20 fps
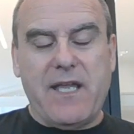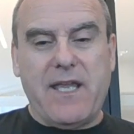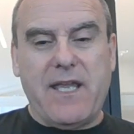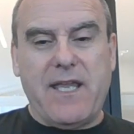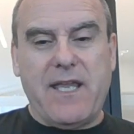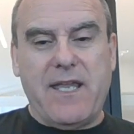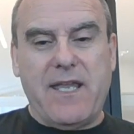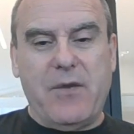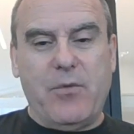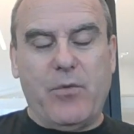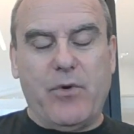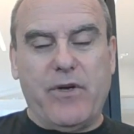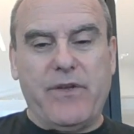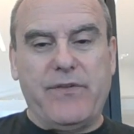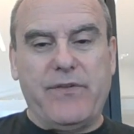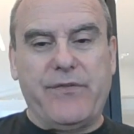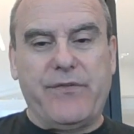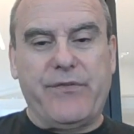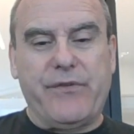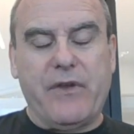he
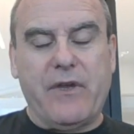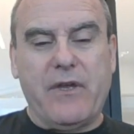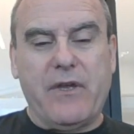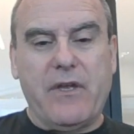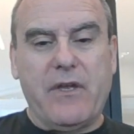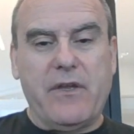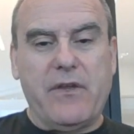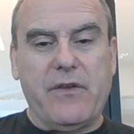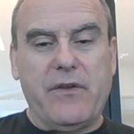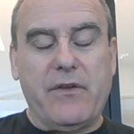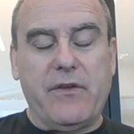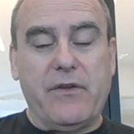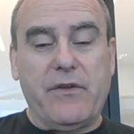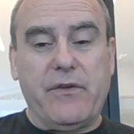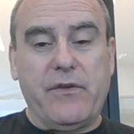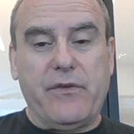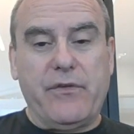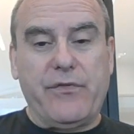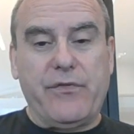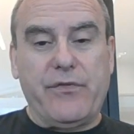was
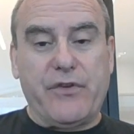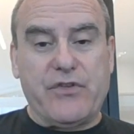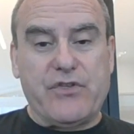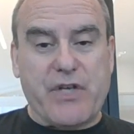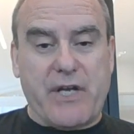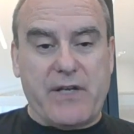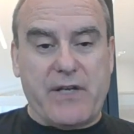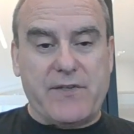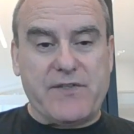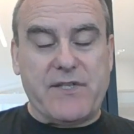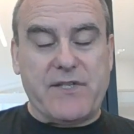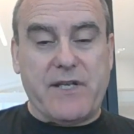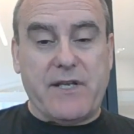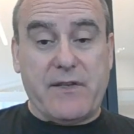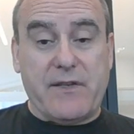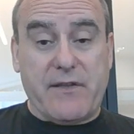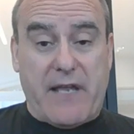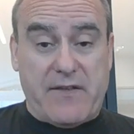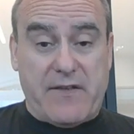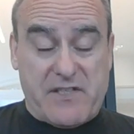
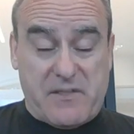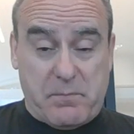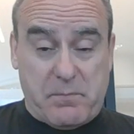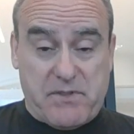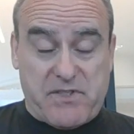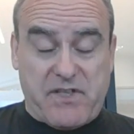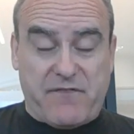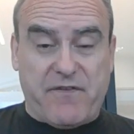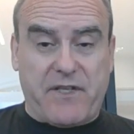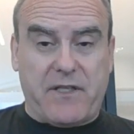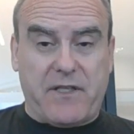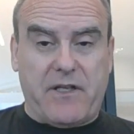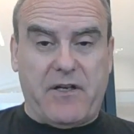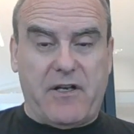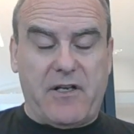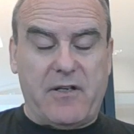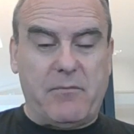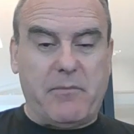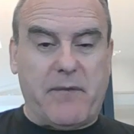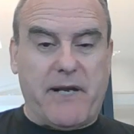suggesting, and specifically
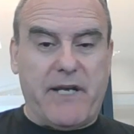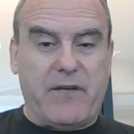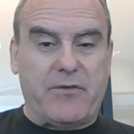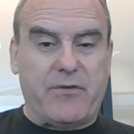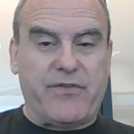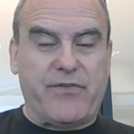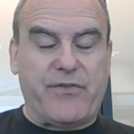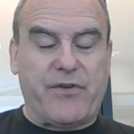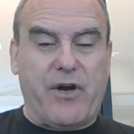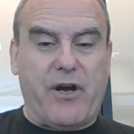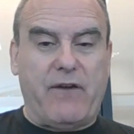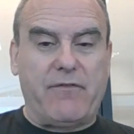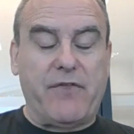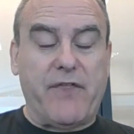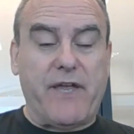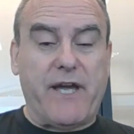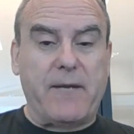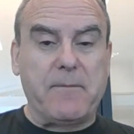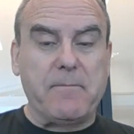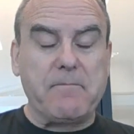on Microsoft,
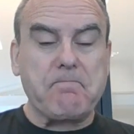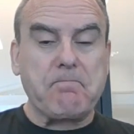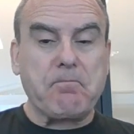that